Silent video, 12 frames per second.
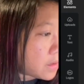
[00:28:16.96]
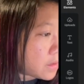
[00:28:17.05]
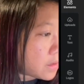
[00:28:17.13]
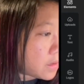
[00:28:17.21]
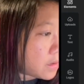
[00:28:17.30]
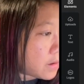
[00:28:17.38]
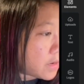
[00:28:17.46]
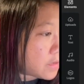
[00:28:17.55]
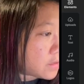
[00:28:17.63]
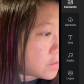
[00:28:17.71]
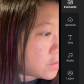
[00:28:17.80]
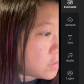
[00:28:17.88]
Alright,
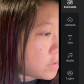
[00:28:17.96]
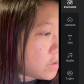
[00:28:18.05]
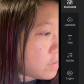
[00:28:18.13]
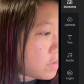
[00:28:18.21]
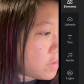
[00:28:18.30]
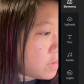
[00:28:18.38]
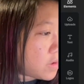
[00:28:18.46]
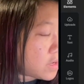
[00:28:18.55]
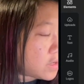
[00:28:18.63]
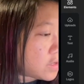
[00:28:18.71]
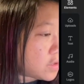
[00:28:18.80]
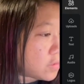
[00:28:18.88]
so what you want to
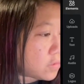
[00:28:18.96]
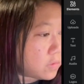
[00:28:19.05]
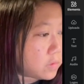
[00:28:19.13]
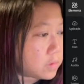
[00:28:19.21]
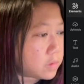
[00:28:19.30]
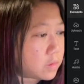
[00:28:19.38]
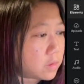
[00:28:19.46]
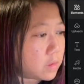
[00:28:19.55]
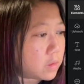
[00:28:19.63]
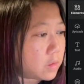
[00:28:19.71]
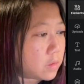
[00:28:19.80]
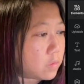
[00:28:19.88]
do,
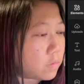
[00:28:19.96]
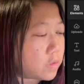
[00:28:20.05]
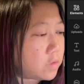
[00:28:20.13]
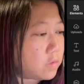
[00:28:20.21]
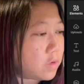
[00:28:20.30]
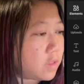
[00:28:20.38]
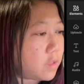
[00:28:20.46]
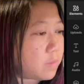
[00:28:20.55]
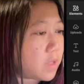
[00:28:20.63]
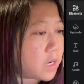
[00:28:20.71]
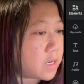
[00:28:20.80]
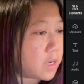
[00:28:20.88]
once you get them
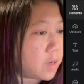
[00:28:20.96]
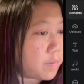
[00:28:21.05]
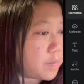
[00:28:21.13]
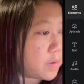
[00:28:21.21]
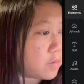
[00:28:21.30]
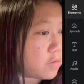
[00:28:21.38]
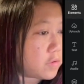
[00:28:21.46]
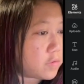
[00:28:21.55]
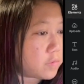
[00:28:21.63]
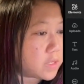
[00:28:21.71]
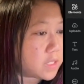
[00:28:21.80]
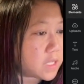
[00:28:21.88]
lined up, in order to
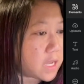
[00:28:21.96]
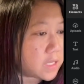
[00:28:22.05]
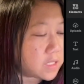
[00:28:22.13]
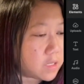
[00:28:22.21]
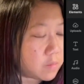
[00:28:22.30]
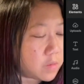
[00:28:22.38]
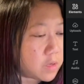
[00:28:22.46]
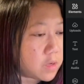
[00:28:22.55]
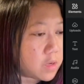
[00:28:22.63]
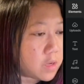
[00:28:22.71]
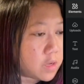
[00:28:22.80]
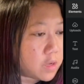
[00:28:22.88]
resize them,
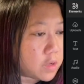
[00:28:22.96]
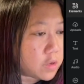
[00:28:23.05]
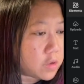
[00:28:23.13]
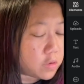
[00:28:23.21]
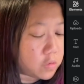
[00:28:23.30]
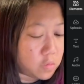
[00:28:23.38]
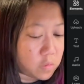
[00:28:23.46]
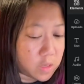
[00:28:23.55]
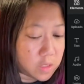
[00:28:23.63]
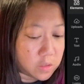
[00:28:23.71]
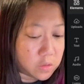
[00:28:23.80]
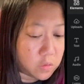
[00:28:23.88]
you
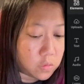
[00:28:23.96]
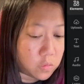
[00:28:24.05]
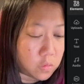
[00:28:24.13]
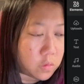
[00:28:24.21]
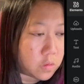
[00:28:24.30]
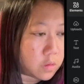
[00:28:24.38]
want to